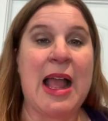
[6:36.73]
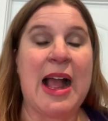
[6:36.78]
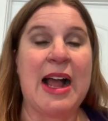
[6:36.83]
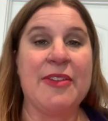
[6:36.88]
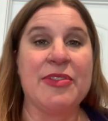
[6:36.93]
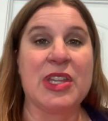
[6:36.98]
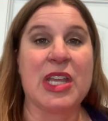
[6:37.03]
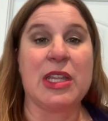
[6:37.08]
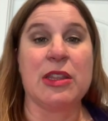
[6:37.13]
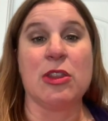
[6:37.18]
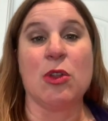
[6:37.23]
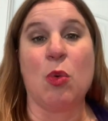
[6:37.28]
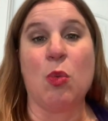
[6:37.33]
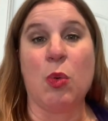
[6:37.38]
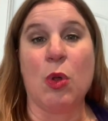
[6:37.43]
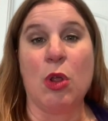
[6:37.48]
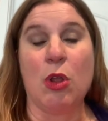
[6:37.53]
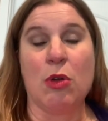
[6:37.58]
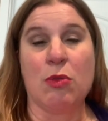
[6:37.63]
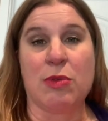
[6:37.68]
And then the
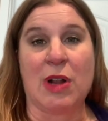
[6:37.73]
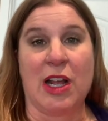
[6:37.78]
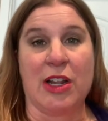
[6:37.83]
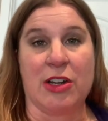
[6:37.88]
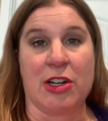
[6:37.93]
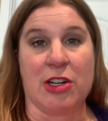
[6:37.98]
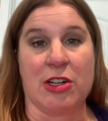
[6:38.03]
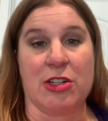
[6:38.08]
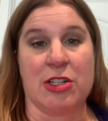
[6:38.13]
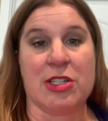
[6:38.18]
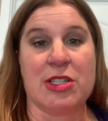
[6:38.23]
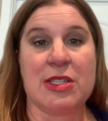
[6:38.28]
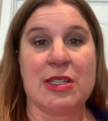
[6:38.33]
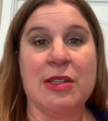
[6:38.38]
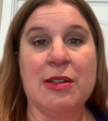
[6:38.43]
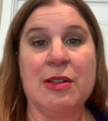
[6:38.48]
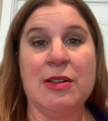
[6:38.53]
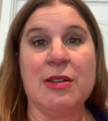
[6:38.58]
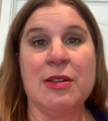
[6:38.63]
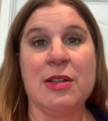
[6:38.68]
Wool Runners,
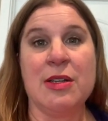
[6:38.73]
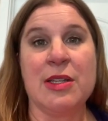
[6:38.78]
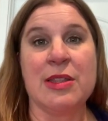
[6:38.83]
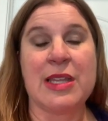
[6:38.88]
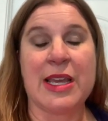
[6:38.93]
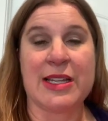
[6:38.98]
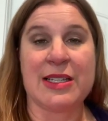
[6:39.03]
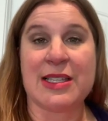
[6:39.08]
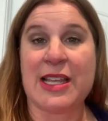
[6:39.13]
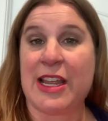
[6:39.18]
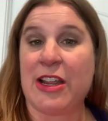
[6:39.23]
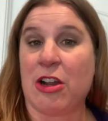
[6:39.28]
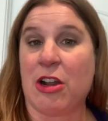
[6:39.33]
they say,